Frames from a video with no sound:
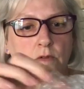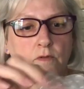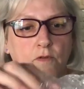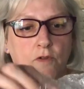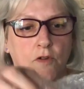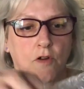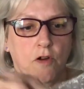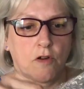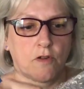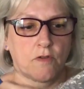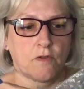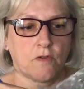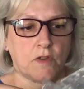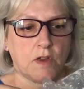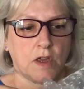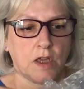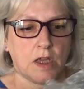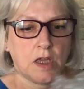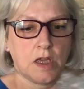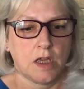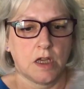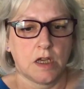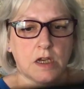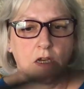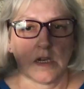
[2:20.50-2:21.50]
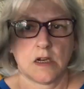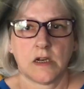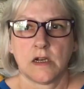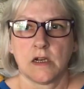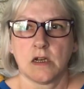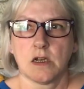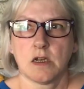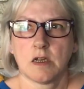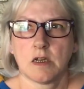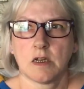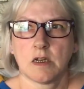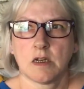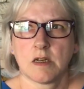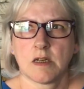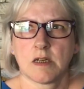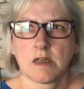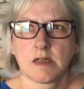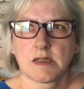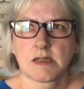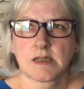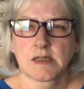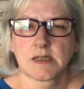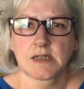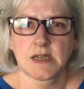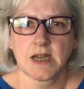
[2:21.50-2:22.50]
Got the
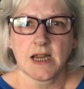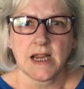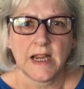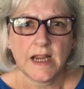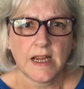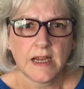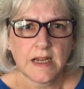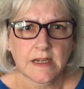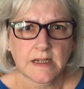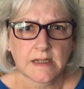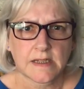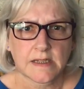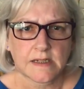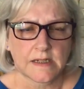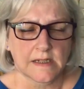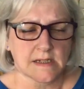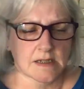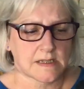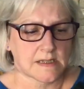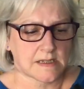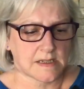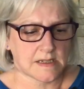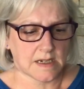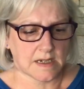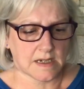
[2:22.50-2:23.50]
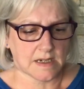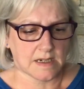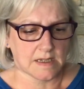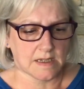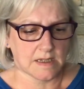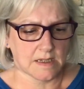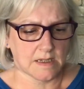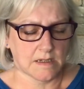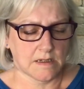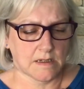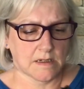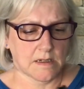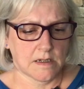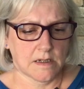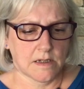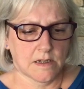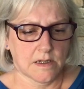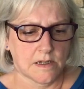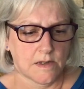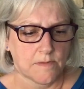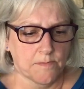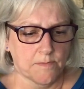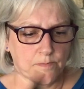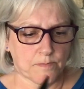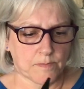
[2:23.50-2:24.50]
stakes to stick the
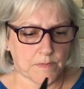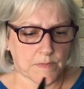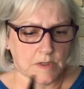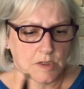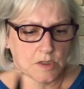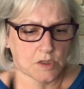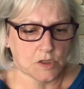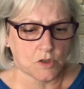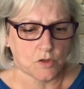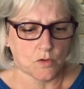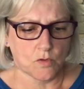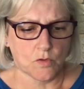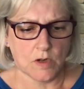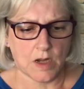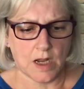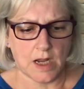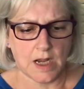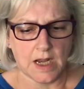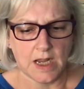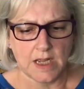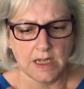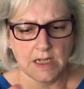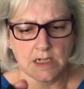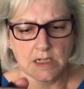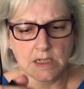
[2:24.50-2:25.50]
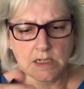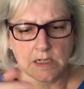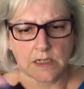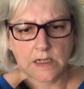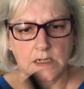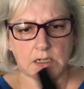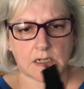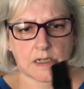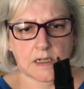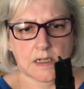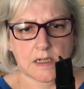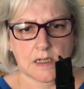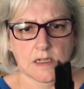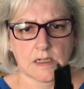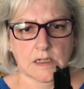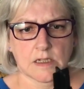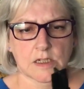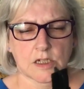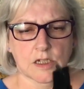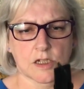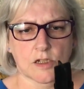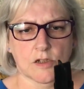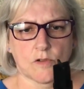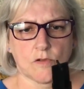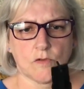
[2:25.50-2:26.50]
solar light
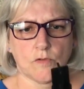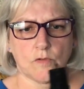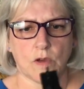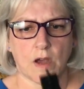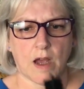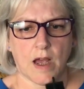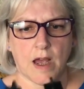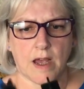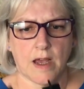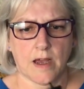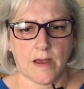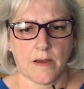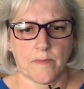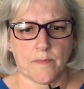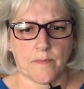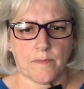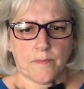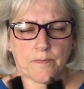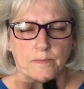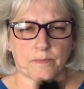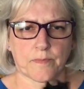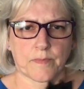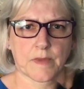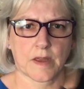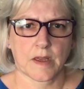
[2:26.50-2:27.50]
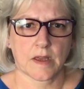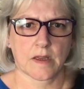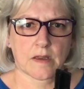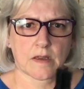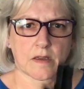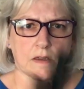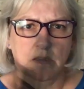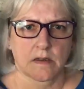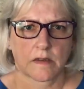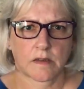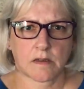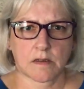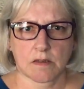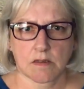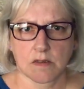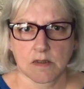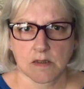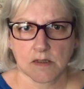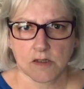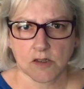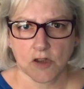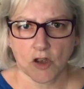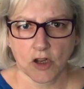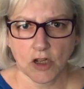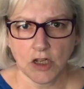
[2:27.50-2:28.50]
into the
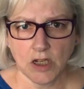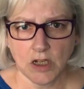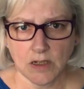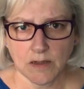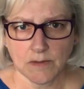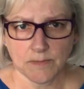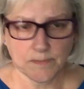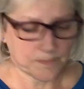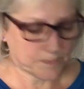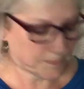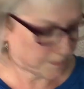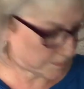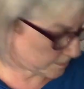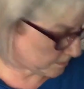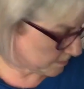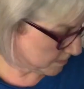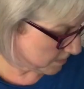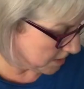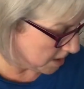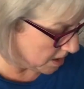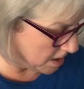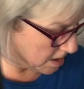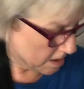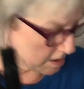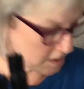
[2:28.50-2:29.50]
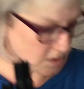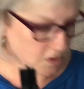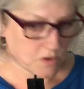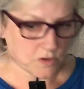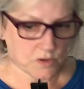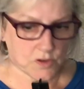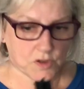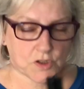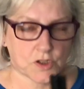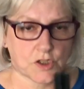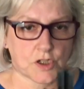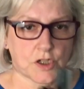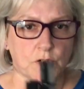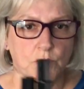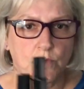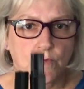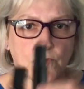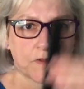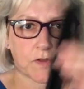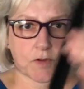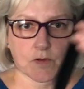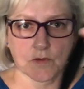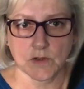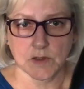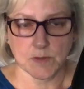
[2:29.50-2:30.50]
soil. So there's two of
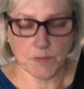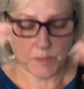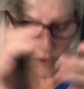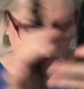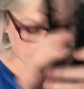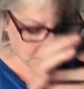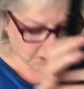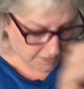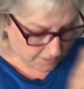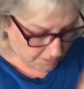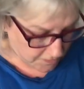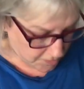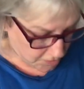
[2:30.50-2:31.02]
those because I've